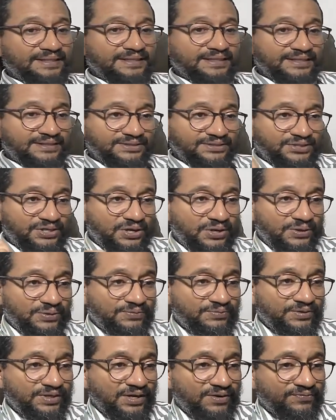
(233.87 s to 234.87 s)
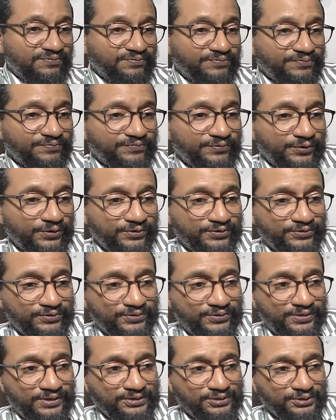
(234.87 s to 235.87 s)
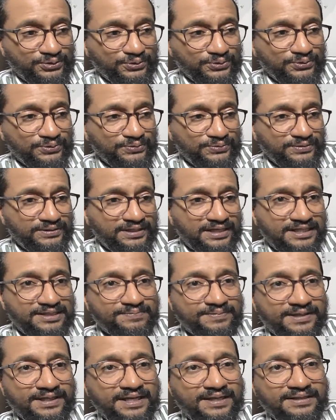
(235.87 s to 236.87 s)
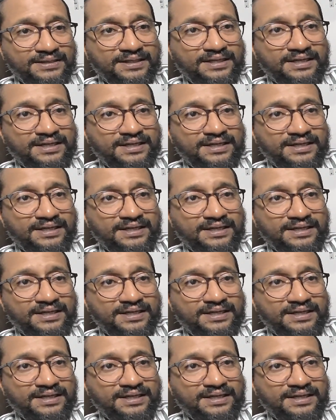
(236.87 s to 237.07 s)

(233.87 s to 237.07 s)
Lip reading: So, without further ado, let's begin.